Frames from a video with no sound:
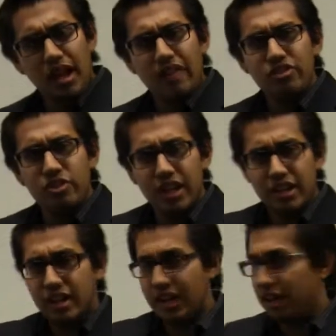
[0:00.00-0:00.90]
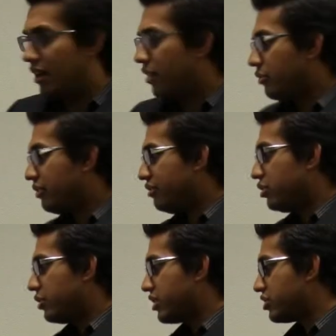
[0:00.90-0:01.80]
After that, I'd
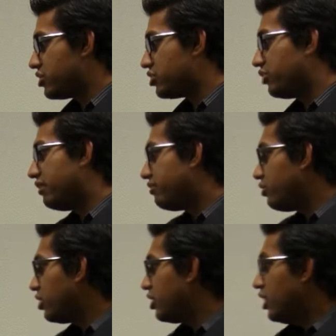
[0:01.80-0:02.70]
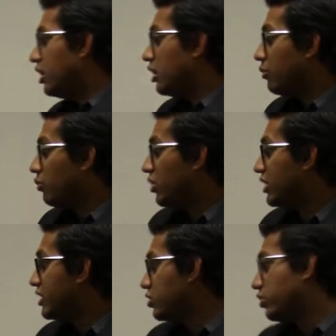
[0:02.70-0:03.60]
review questions 3 and 4.
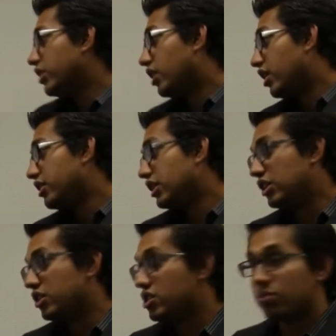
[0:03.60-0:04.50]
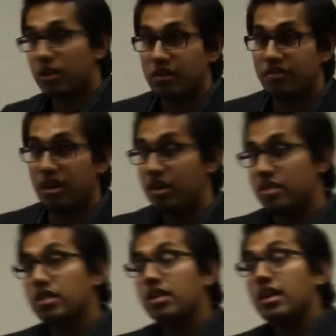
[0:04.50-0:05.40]
What is going on in this work of
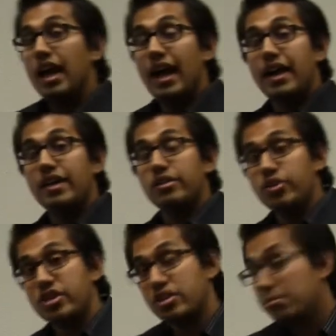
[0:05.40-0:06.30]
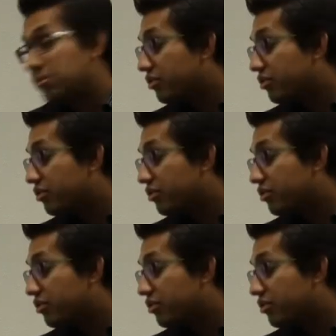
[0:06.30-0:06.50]
art? And question number